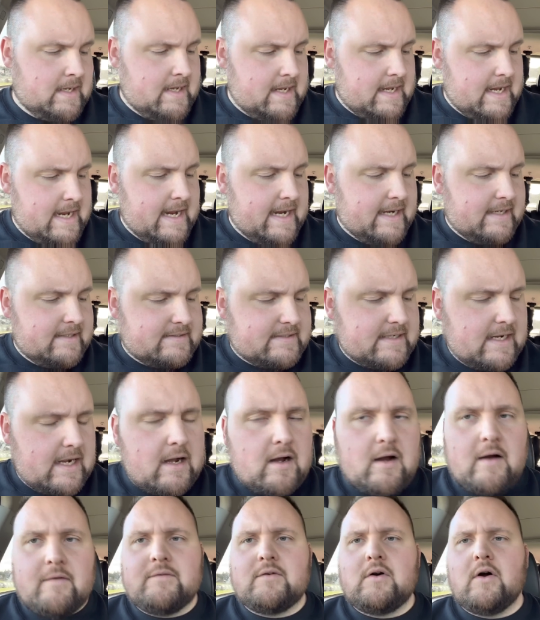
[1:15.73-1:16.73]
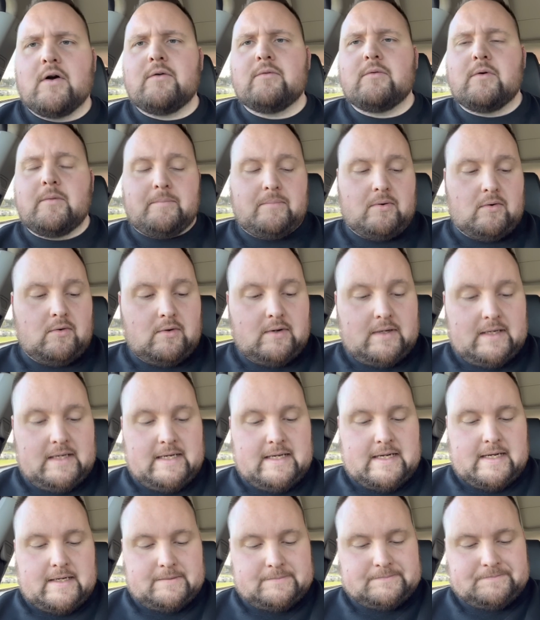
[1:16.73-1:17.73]
And uh, I've got a report
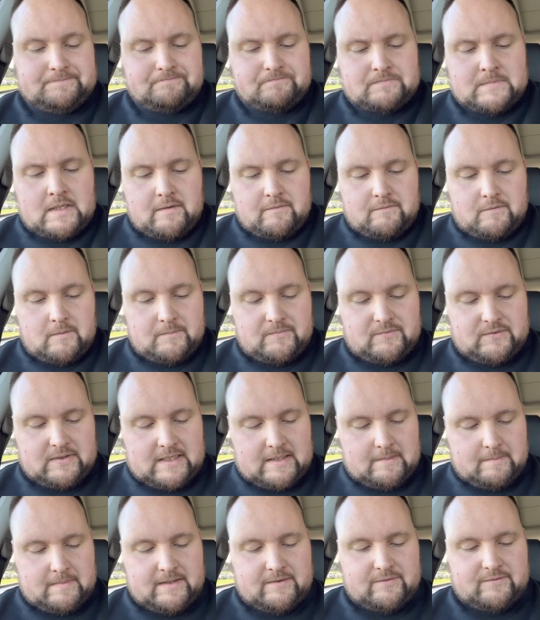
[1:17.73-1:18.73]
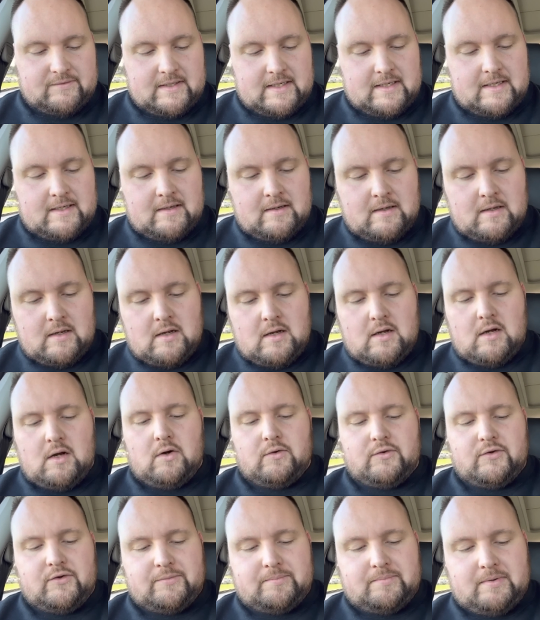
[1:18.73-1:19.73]
here from CNBC. I'll
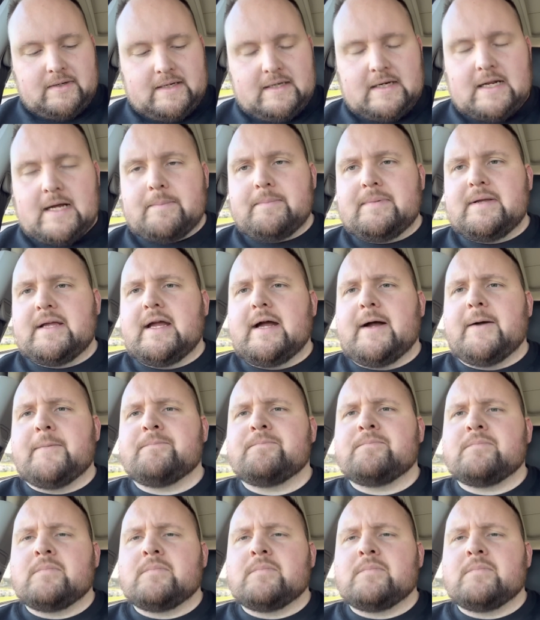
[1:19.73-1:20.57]
just bring it up here.